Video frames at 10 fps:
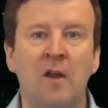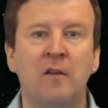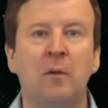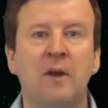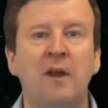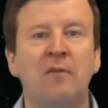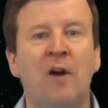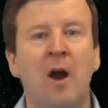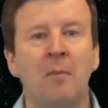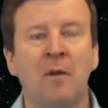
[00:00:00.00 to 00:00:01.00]
So we need
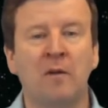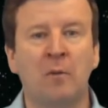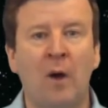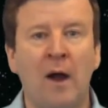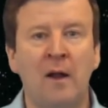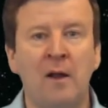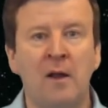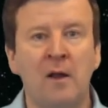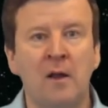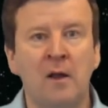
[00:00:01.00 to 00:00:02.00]
environments where
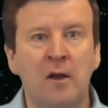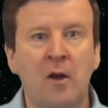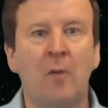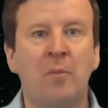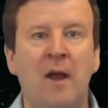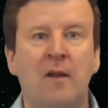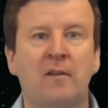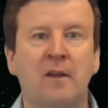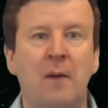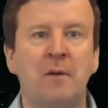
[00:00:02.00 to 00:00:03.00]

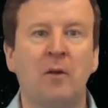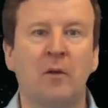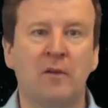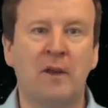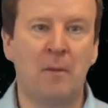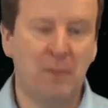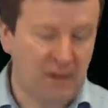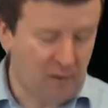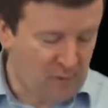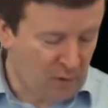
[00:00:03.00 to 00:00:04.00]
complex chemicals can
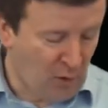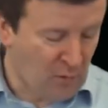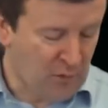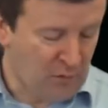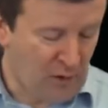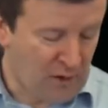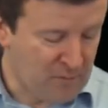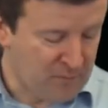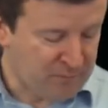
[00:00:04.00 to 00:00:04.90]
begin to concentrate.